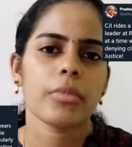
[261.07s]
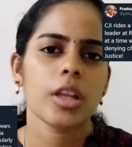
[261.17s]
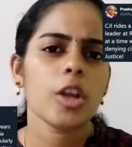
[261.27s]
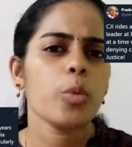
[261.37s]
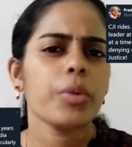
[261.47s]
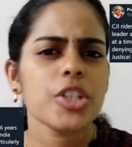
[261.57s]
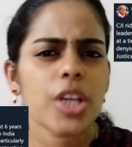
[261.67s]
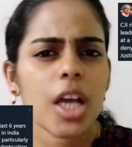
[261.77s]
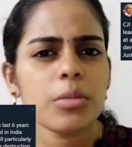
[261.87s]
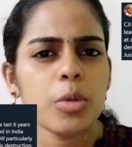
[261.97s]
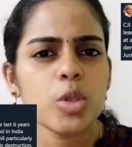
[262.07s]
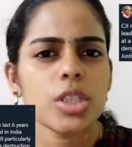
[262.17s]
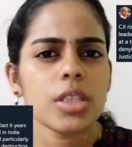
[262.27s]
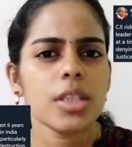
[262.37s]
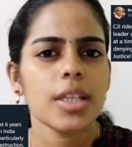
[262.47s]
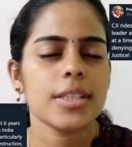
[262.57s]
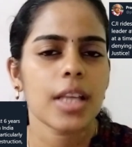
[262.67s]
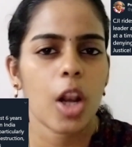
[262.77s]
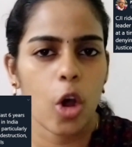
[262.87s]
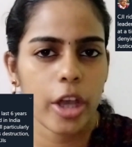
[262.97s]
Now Prasanth Bhushan is
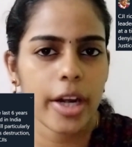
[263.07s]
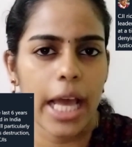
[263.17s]
a lawyer